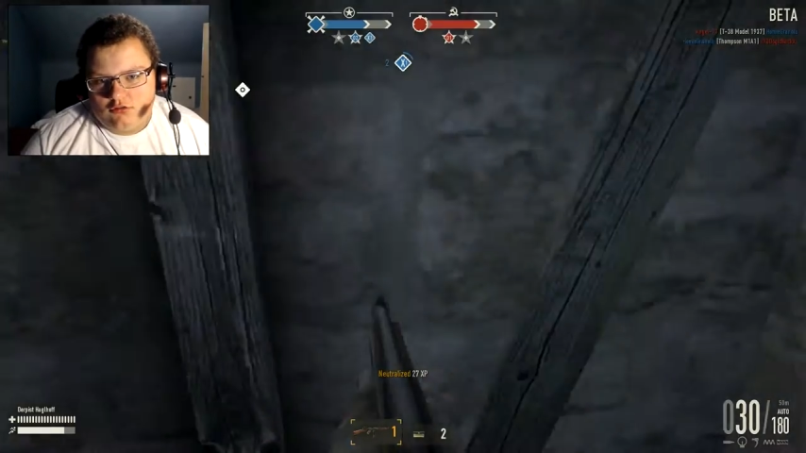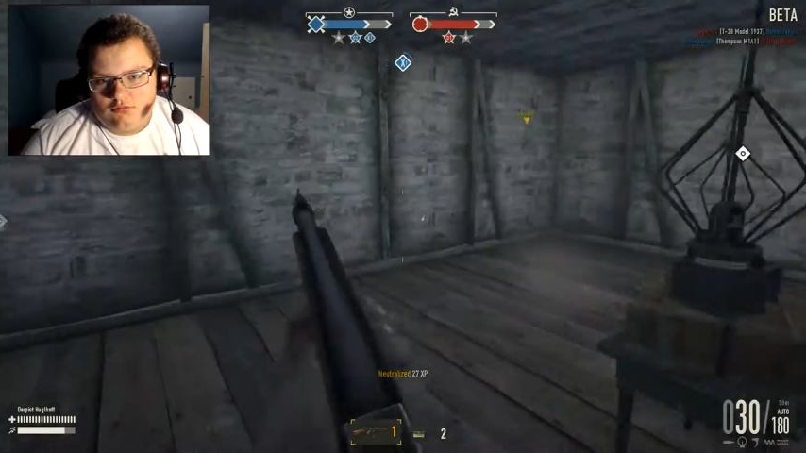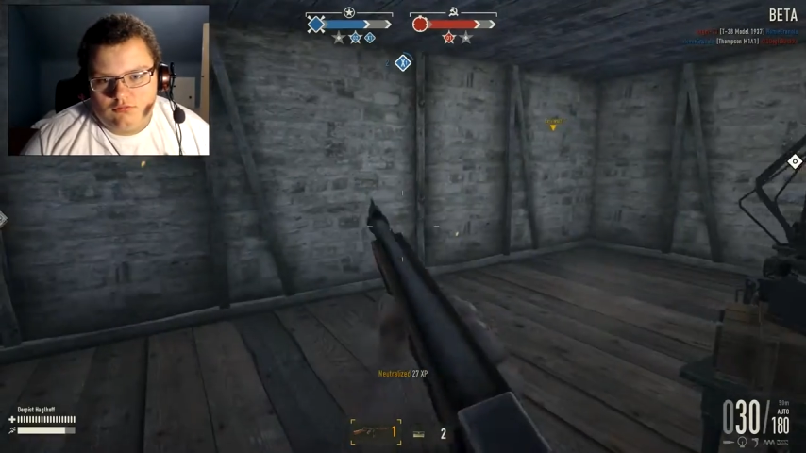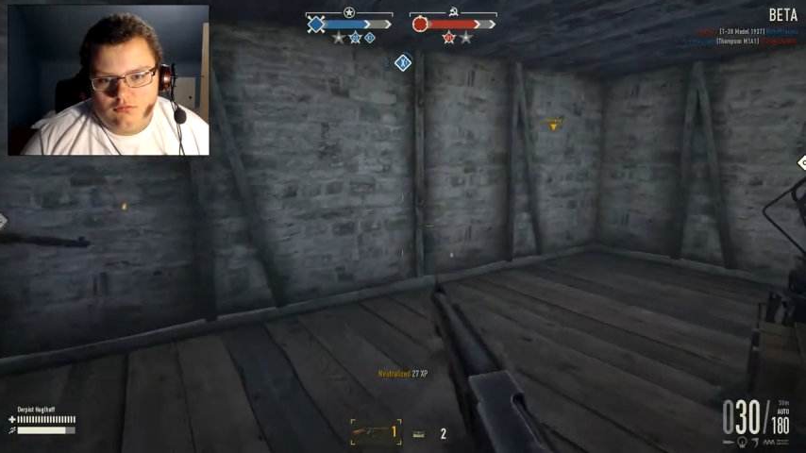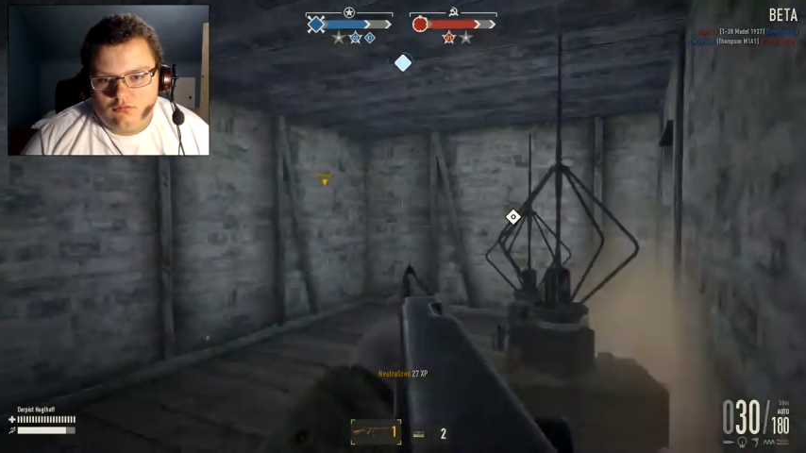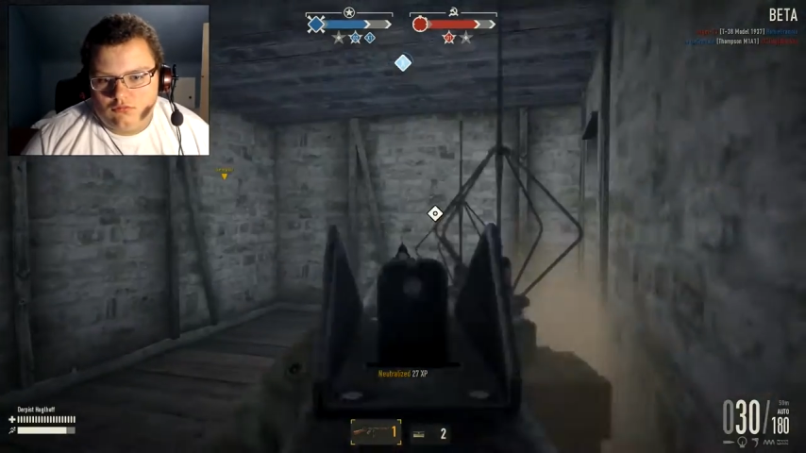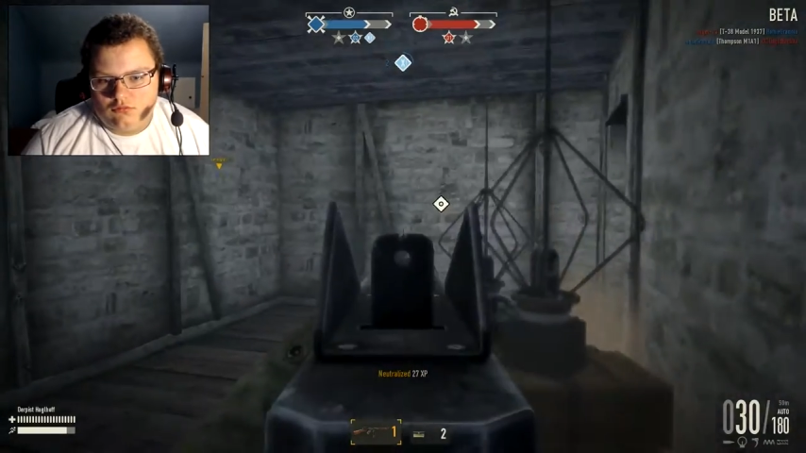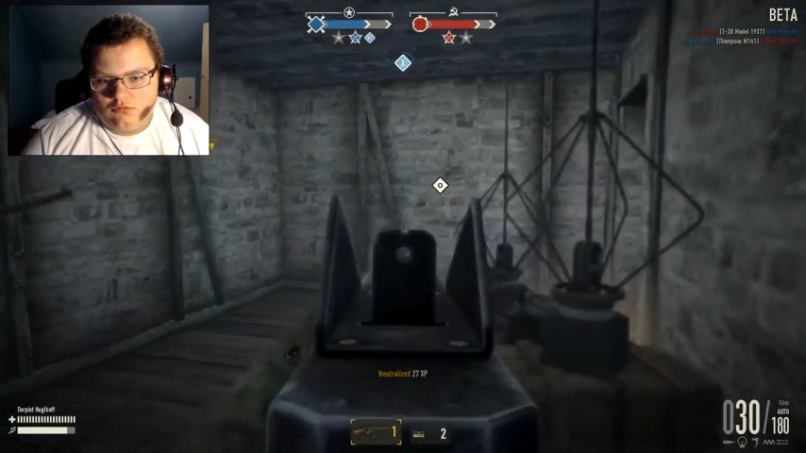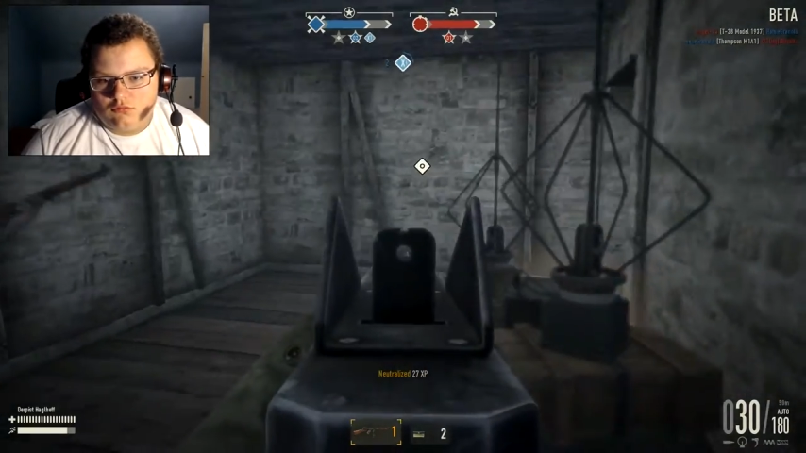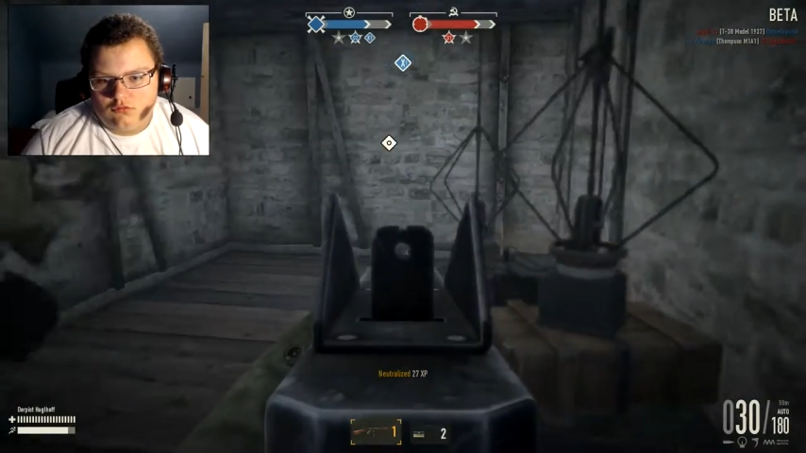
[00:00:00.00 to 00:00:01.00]

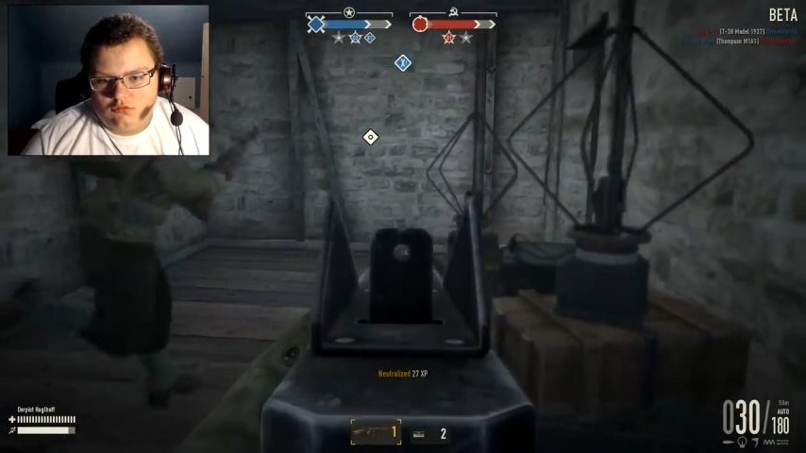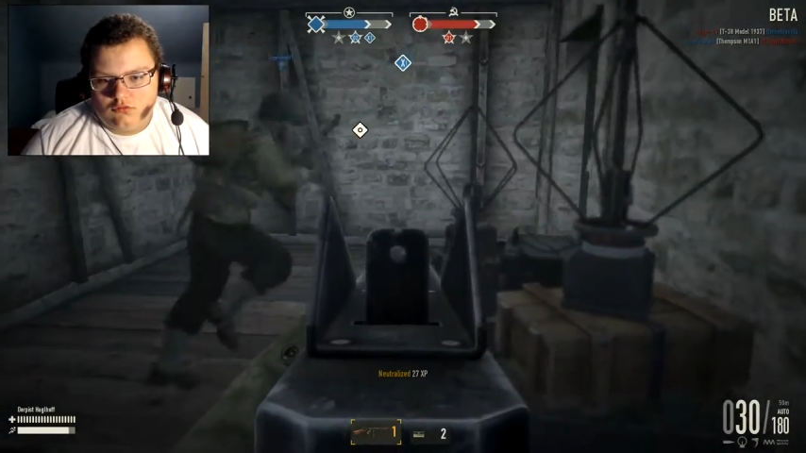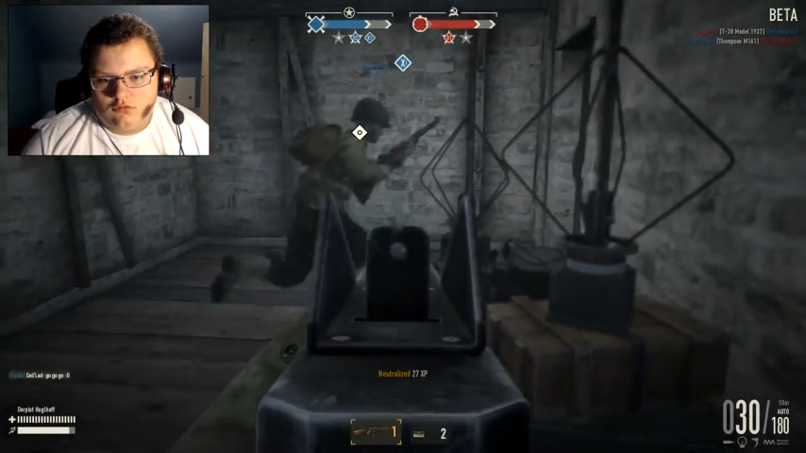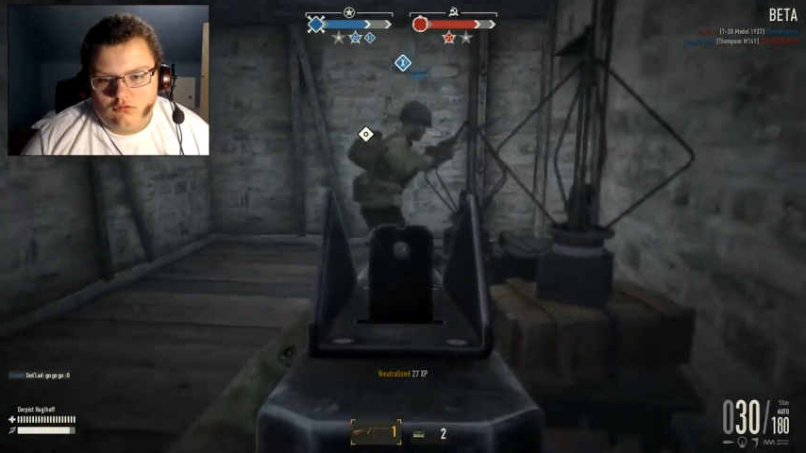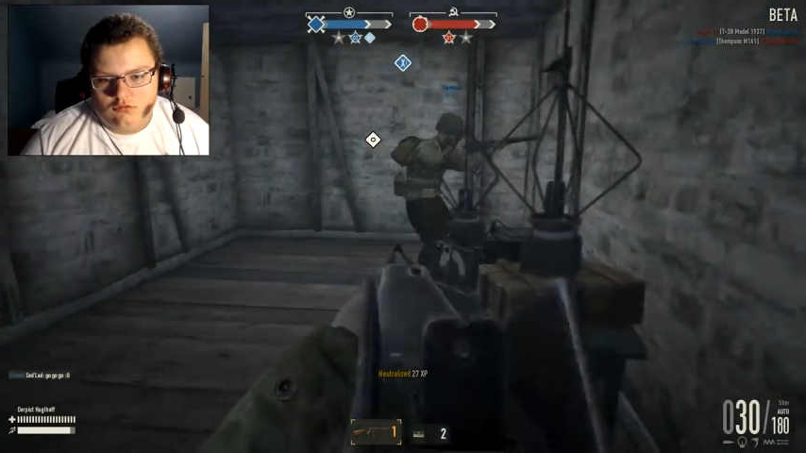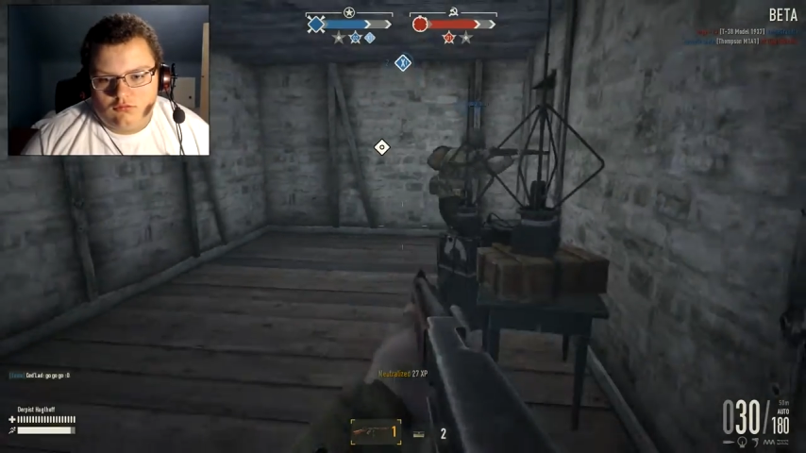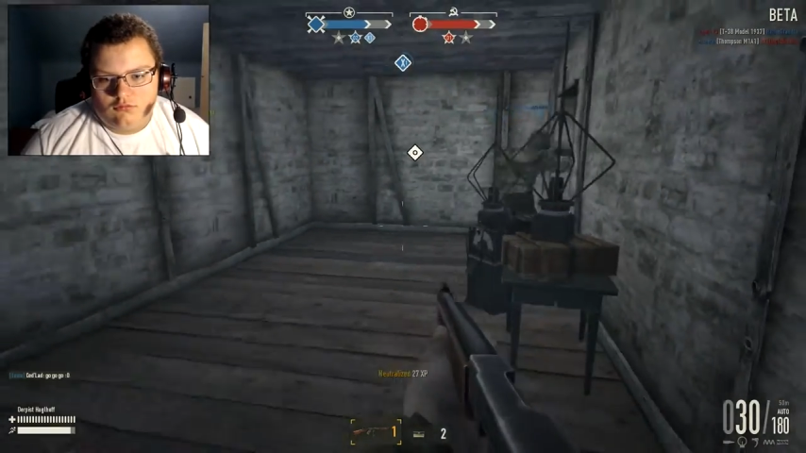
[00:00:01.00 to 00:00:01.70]
No one is speaking in this clip.